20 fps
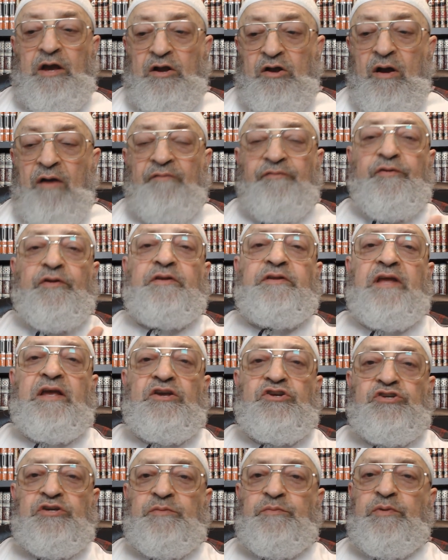a
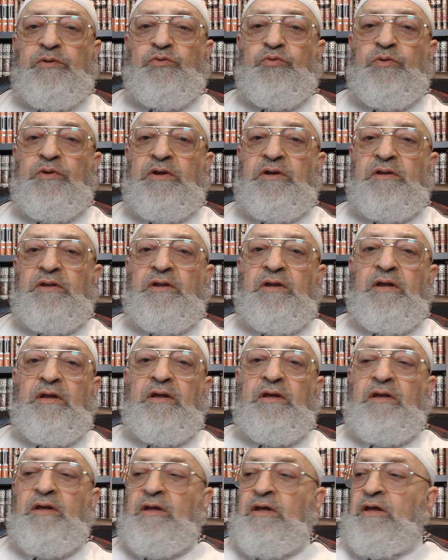confrontation between
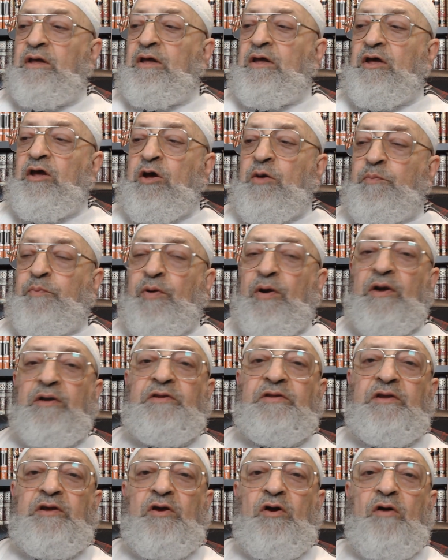a
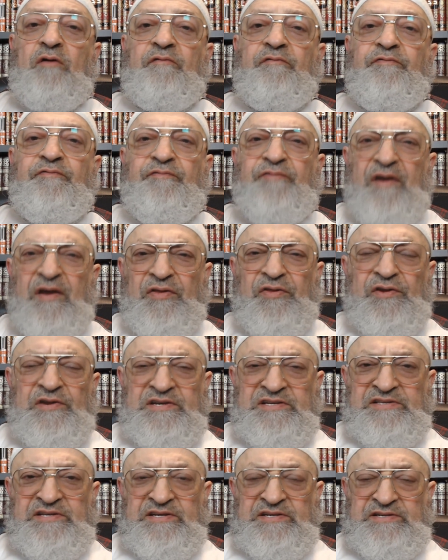party of
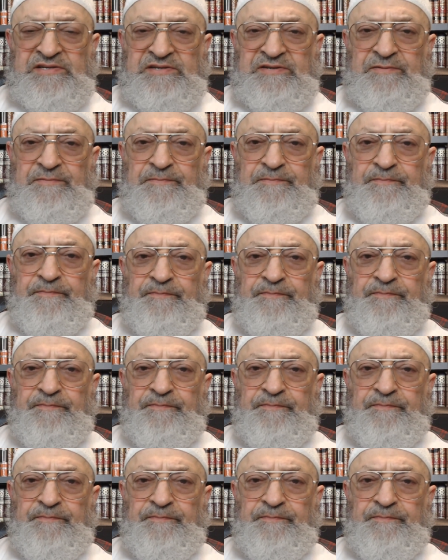faithlessness